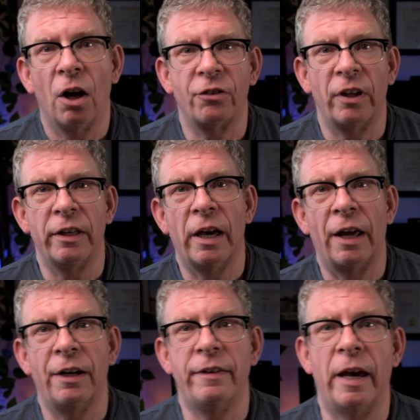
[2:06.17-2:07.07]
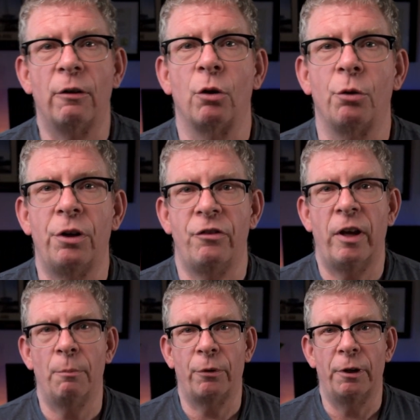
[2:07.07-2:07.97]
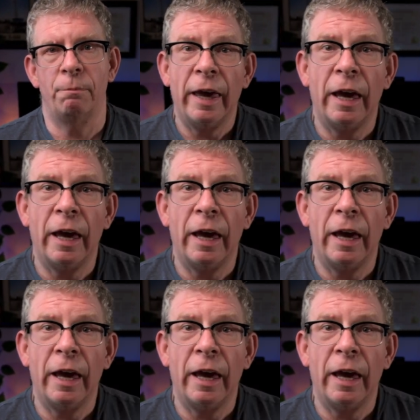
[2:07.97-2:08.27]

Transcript: I'll tell you how to download a template.